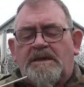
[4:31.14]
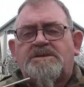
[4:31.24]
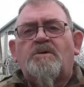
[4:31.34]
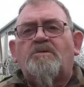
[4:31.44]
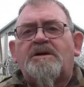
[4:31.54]

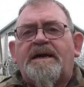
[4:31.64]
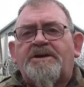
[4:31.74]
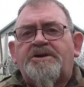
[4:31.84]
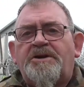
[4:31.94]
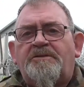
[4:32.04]
It's no good
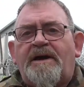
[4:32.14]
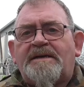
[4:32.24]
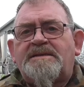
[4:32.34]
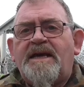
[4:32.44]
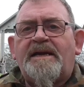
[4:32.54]
catching a
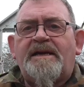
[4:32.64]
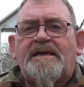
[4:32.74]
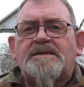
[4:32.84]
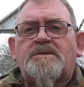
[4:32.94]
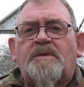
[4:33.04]
rat, taking it
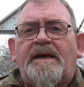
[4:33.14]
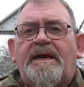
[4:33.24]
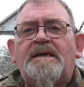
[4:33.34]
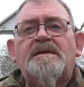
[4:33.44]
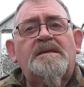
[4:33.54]

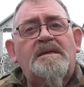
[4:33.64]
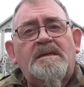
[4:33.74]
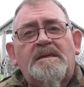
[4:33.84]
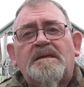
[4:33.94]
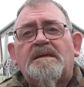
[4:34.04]
elsewhere
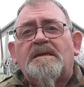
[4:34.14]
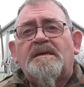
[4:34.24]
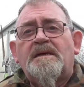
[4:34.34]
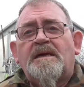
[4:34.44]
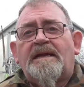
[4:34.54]

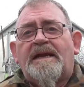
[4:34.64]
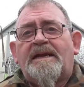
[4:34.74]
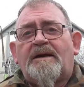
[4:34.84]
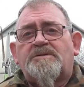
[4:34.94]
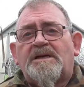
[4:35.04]
and
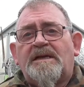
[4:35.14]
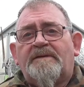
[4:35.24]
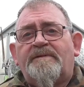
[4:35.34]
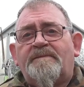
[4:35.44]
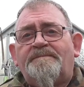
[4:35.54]
letting it out to
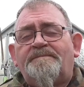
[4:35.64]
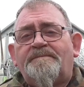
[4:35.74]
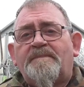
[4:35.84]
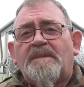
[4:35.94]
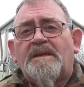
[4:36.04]
live.
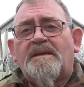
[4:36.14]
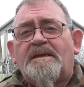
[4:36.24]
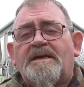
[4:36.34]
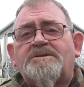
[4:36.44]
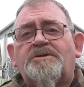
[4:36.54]

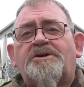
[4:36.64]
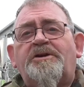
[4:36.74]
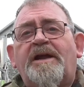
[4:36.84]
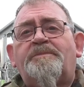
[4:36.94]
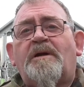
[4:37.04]
It's going to
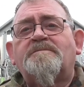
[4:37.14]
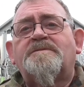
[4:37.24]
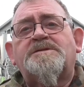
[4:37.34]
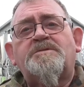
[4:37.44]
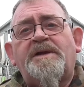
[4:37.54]
create
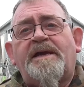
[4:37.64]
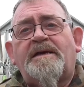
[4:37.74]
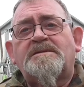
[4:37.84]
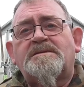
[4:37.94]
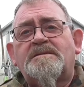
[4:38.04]
problems for somebody
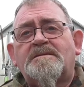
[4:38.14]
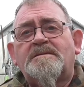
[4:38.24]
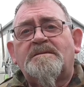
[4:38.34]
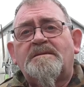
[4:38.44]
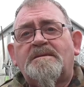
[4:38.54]
else
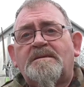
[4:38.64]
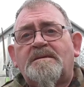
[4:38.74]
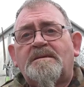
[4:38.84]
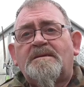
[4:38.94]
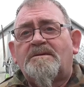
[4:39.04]

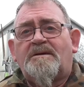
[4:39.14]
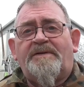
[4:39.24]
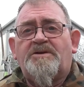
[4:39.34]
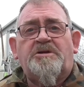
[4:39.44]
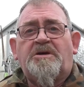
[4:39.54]
or
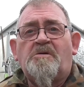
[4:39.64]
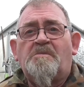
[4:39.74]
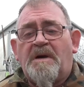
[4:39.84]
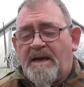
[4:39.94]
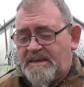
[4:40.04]
eventually
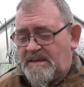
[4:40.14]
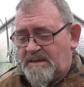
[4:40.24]
come back.